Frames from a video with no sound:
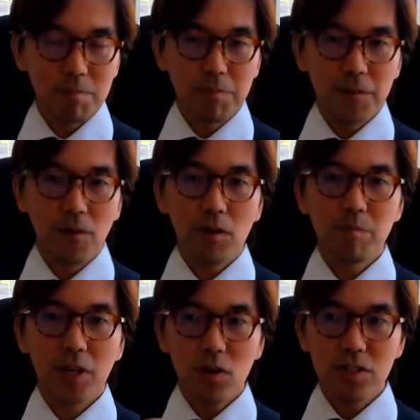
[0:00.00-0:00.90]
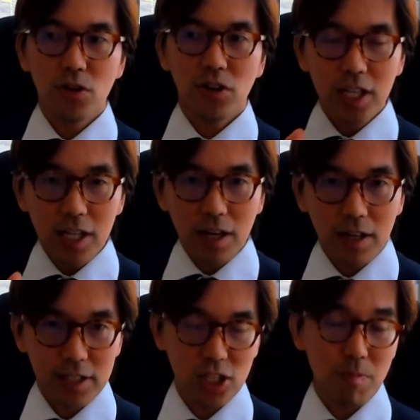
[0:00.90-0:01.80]
because you're
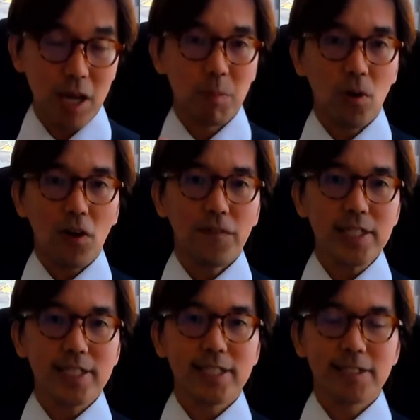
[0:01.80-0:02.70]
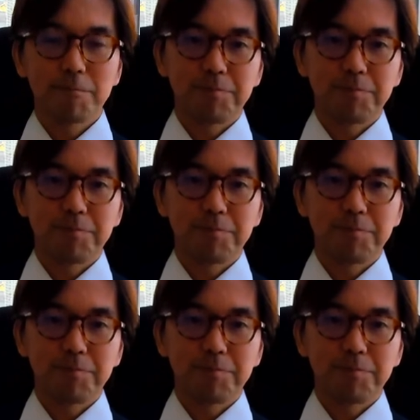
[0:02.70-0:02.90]
eager to make profits,